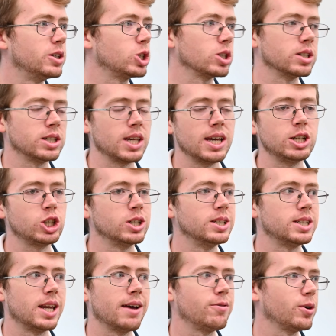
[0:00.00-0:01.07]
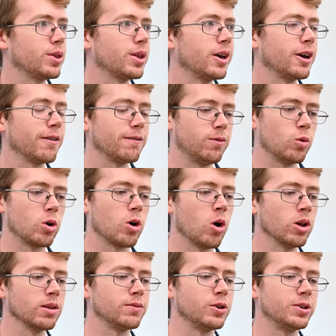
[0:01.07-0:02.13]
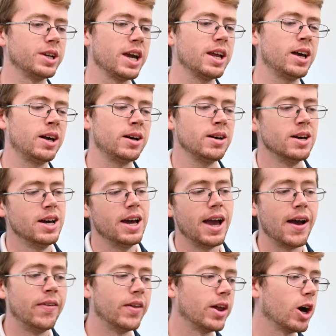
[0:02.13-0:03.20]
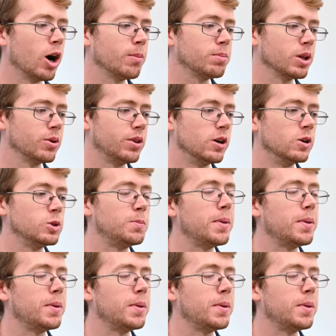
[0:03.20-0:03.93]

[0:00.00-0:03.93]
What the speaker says: visualizations and everything for all of your data, and then upload those